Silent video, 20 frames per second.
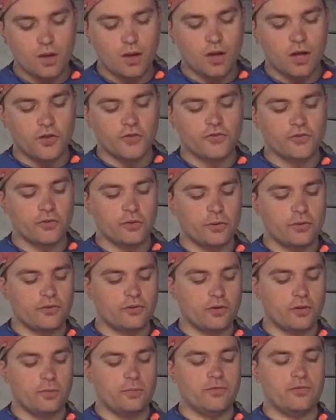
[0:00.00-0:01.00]
Also, in
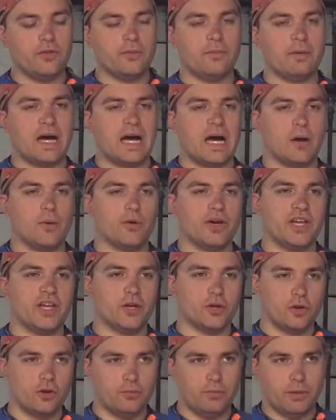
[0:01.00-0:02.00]
terms of the power,
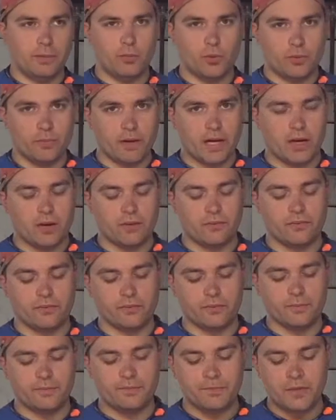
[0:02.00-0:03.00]
it could be more
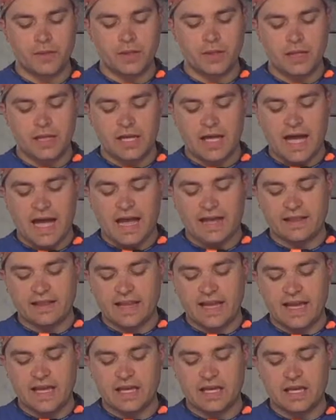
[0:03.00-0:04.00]
powerful. I
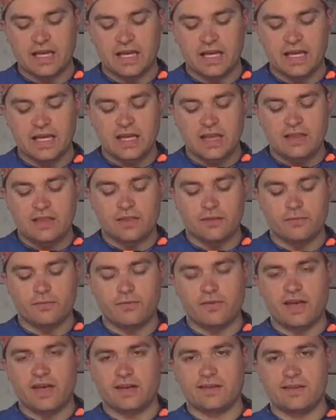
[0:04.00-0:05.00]
like the
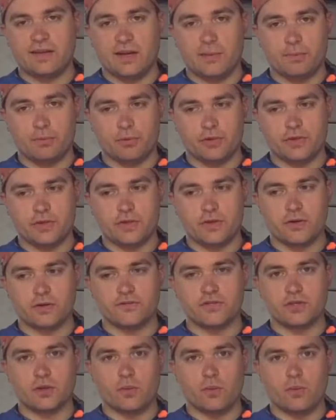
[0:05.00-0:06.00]
fact that it
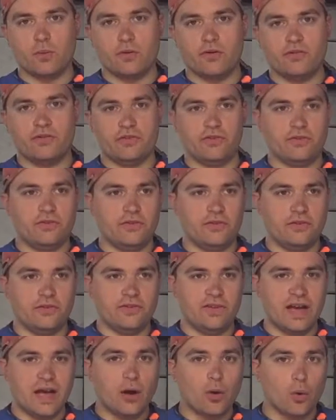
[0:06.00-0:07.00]
preserves corners.
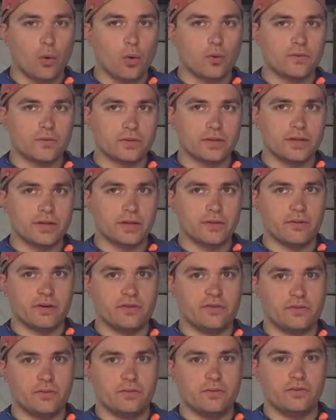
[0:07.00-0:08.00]
It's not overly
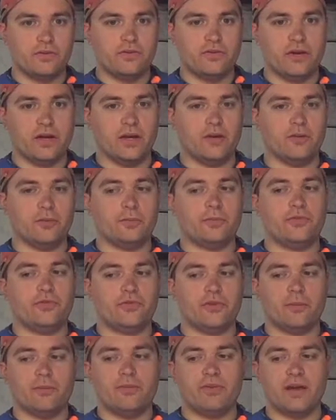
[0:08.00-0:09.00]
aggressive as sander, but
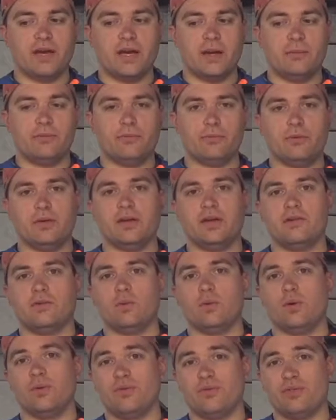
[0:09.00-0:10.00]
sometimes when you get
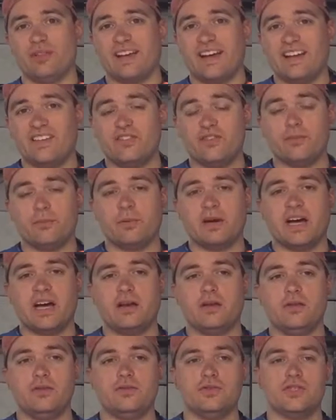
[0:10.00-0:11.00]
to a flat
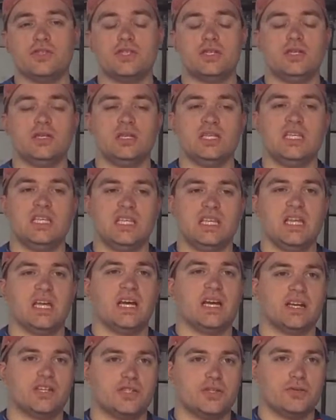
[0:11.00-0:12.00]
spot, you need
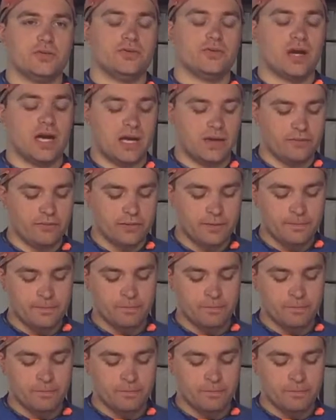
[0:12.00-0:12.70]
that extra drive.